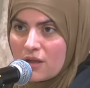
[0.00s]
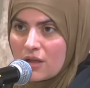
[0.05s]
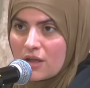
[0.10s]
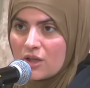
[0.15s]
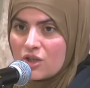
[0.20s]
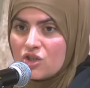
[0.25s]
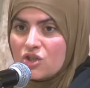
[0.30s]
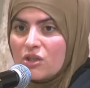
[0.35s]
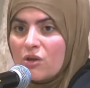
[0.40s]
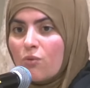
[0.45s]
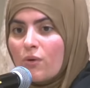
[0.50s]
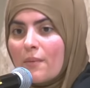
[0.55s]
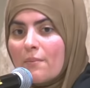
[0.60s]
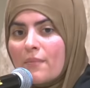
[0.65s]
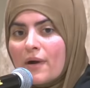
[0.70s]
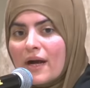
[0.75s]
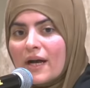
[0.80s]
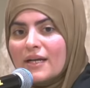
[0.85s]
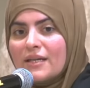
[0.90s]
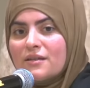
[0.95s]
She
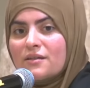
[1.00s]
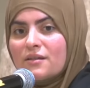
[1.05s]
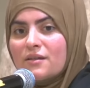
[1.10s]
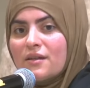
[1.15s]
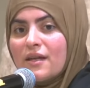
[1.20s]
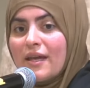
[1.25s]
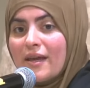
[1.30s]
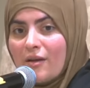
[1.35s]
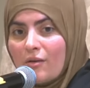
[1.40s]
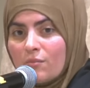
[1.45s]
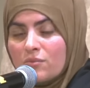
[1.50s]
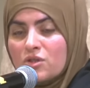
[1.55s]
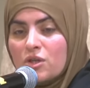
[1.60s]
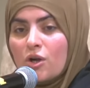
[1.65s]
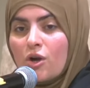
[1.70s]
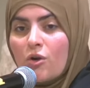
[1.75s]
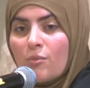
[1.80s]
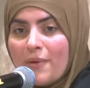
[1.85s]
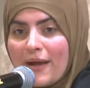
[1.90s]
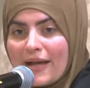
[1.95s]
reminded him to
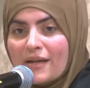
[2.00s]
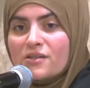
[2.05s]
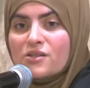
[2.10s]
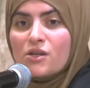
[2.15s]
go back